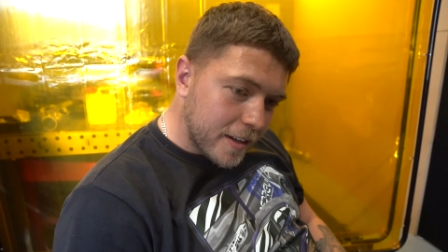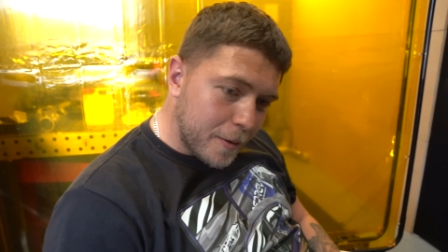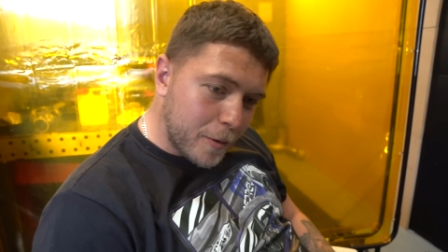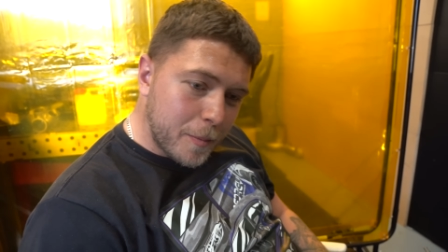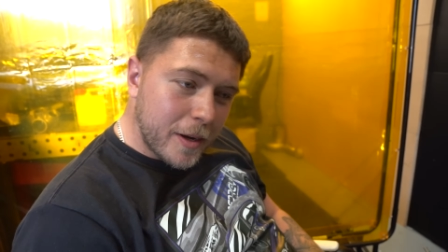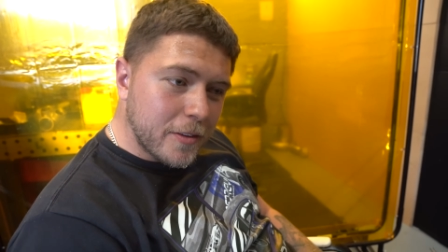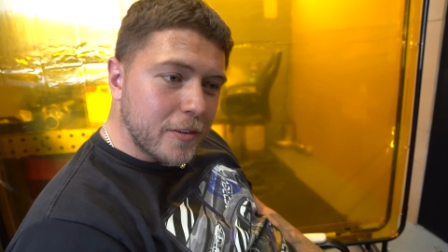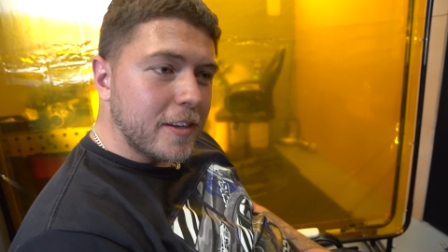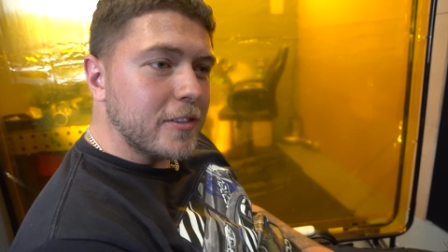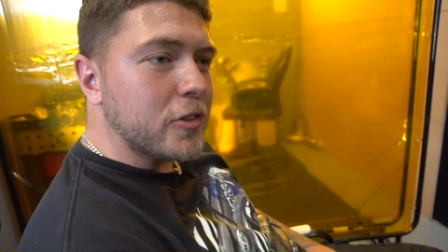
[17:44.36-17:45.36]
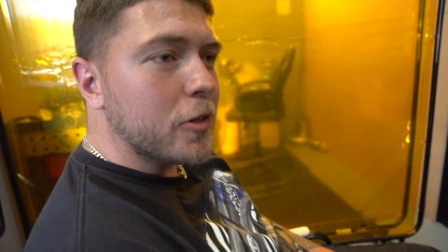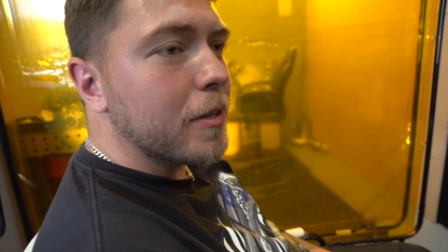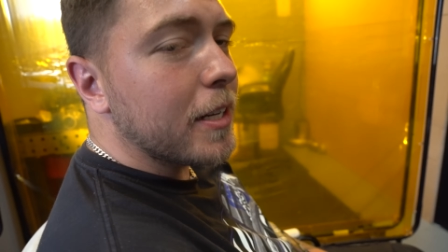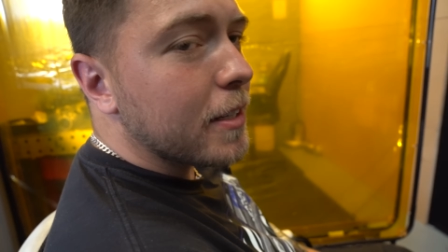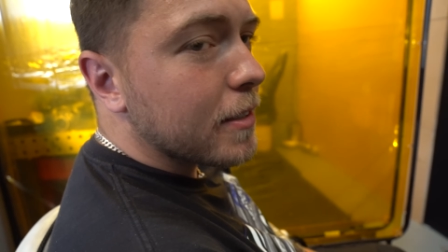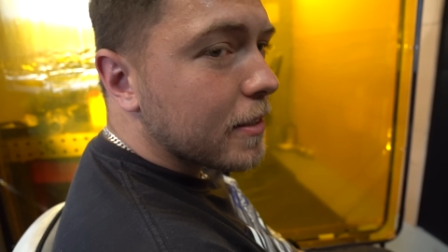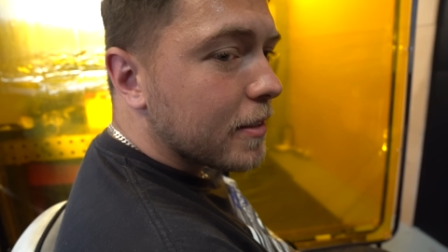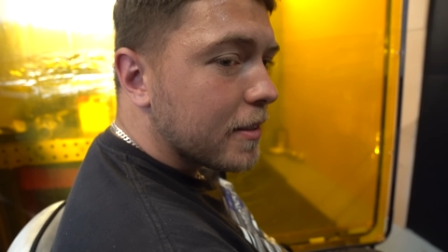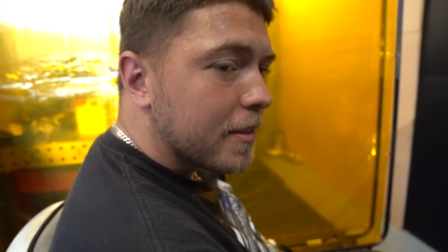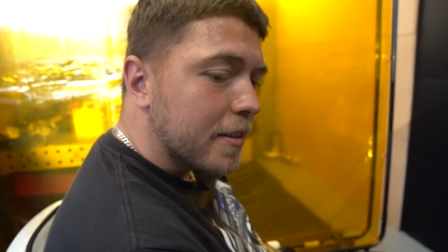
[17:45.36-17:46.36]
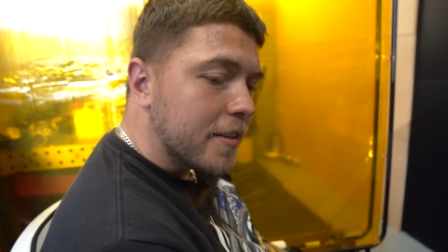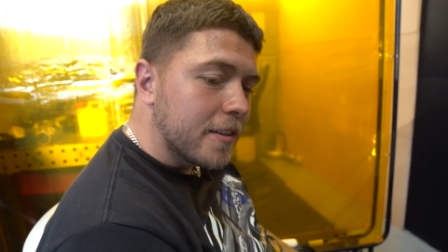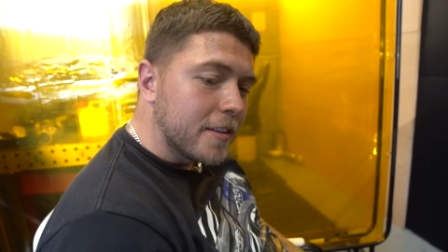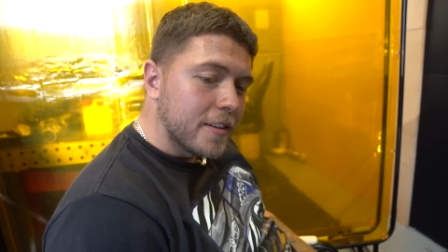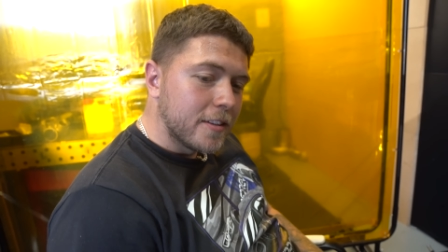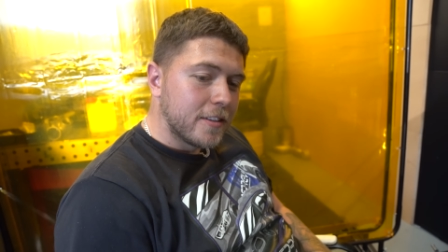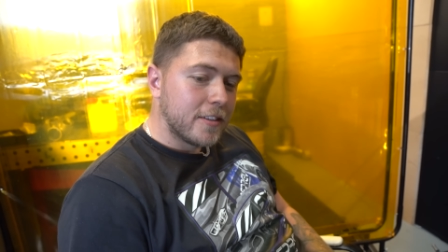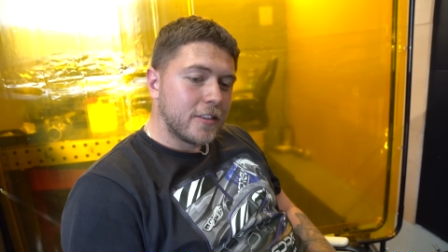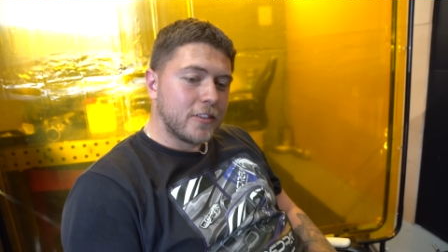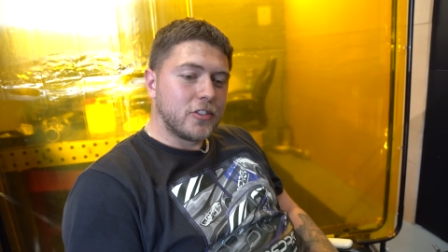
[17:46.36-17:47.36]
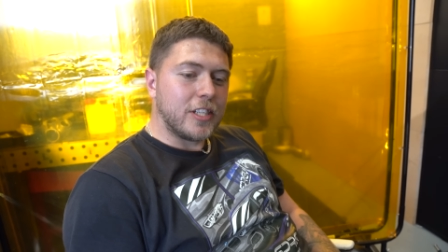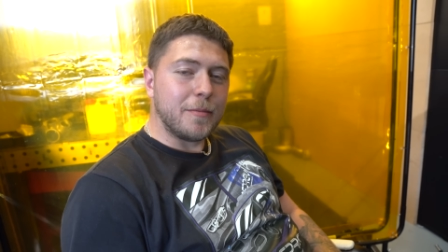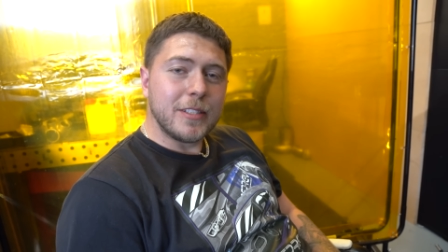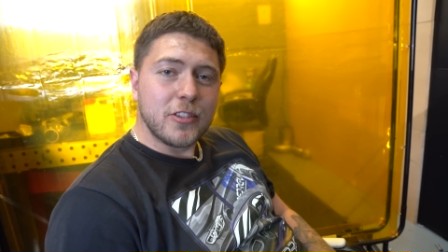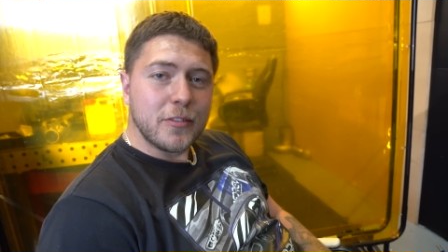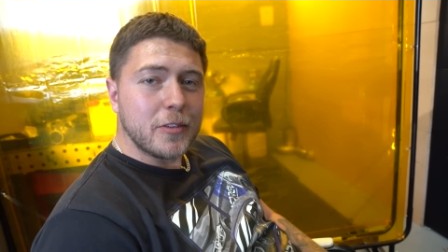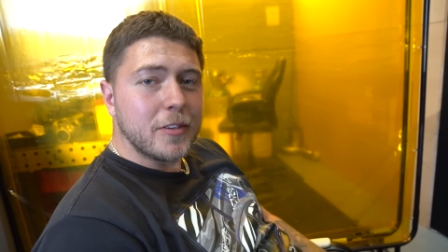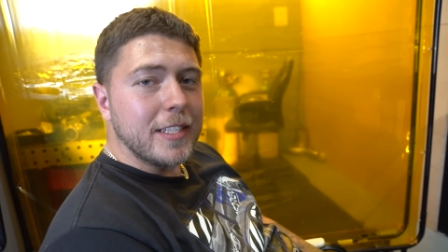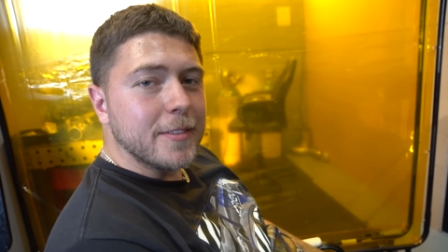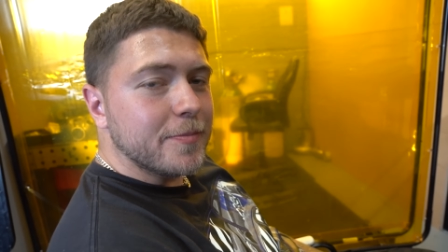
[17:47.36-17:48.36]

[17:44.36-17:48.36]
And we're about to install it on Jamie's 240.